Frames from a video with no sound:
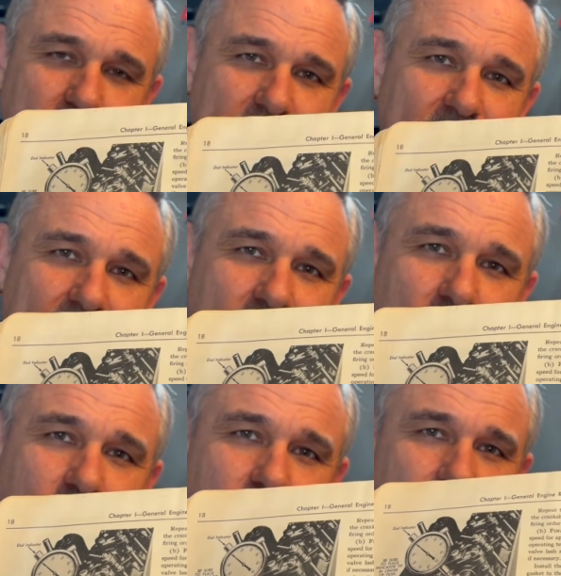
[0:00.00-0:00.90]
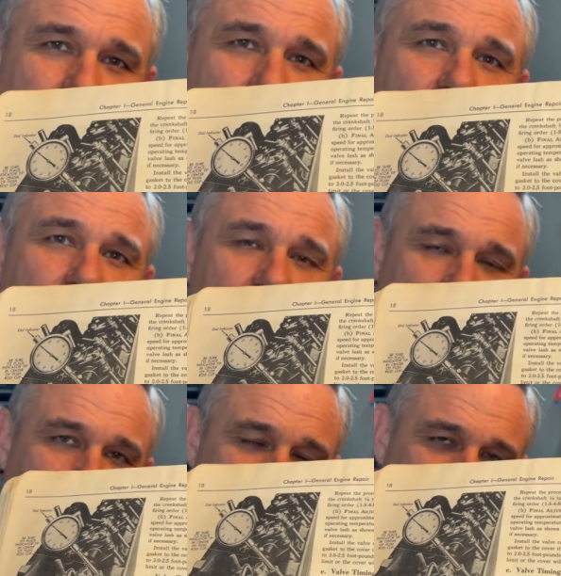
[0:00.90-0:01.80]
but it kind of goes through
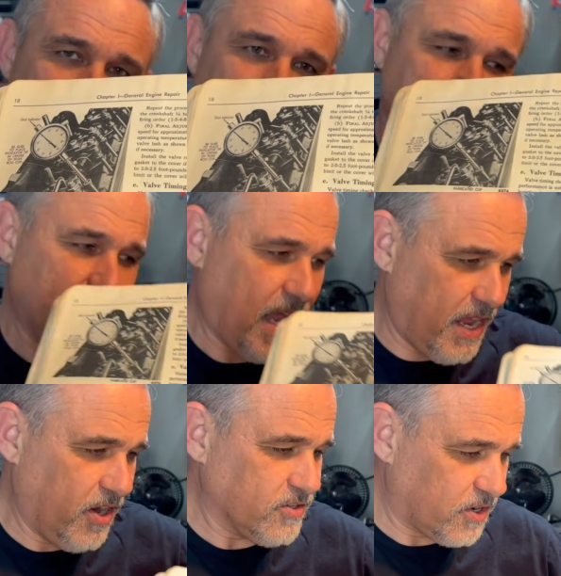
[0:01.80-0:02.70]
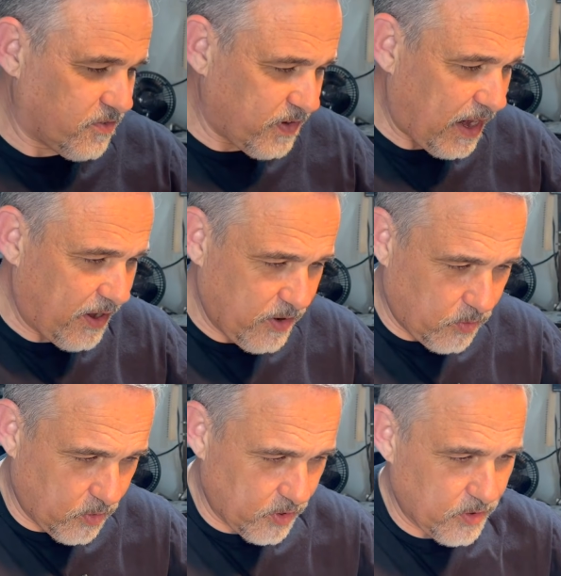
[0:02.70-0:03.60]
and explains, hey, here's our firing
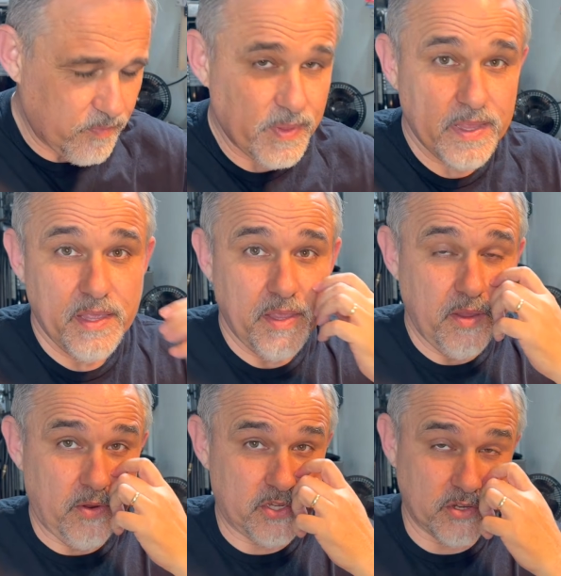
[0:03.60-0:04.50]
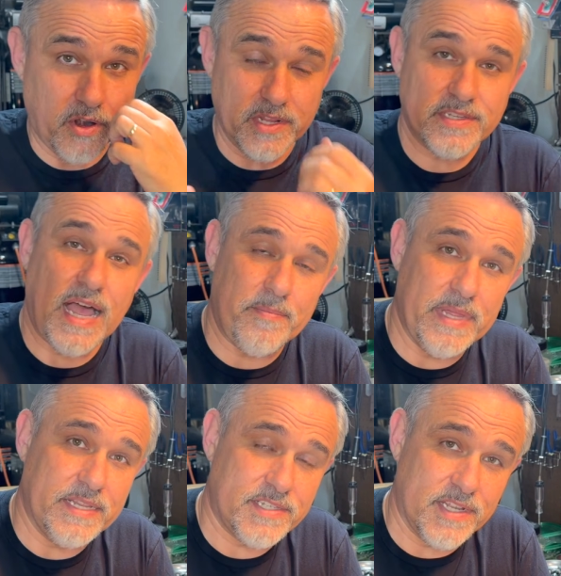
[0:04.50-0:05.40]
order. Start at top
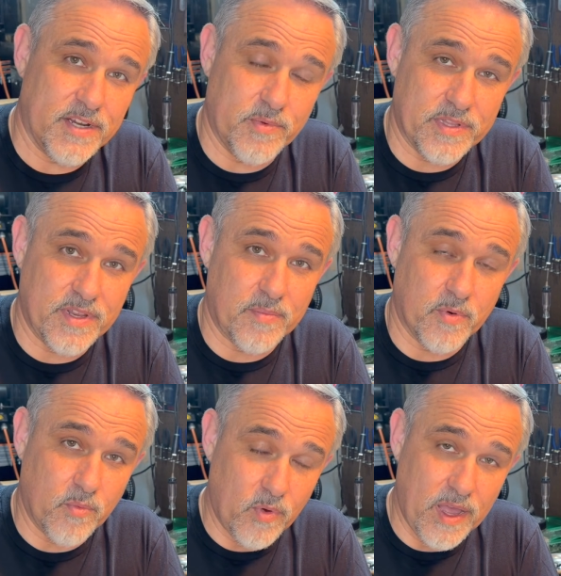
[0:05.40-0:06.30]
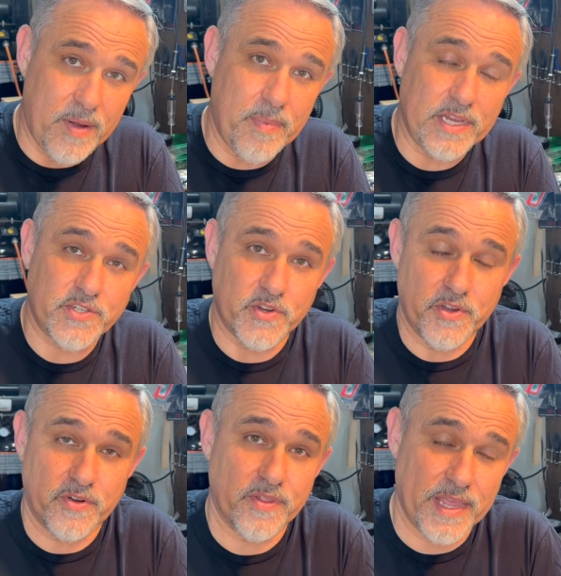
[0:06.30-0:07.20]
dead center with number 1. Make sure
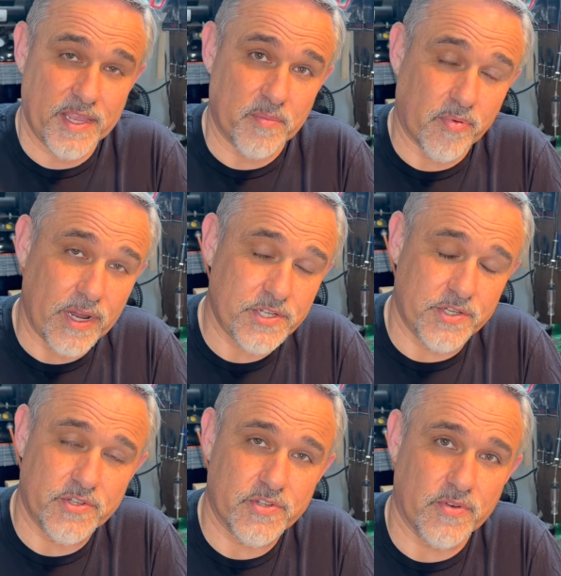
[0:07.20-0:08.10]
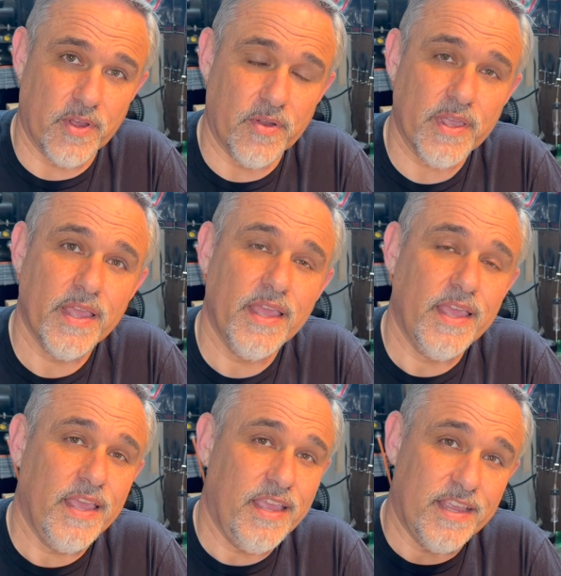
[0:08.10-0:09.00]
you're on that compression stroke.
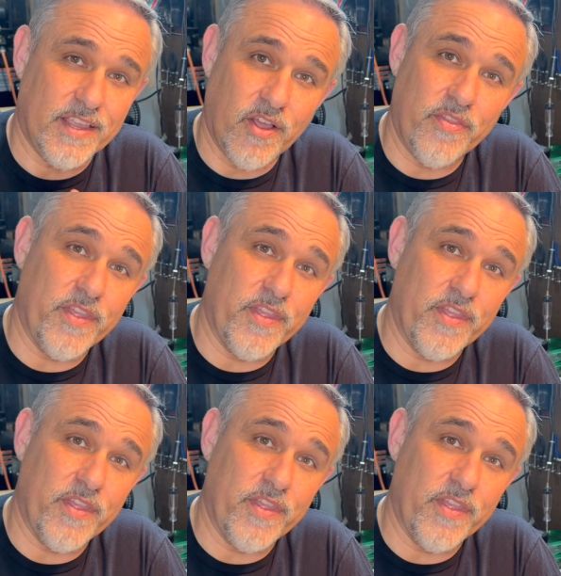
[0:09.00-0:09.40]
Good, and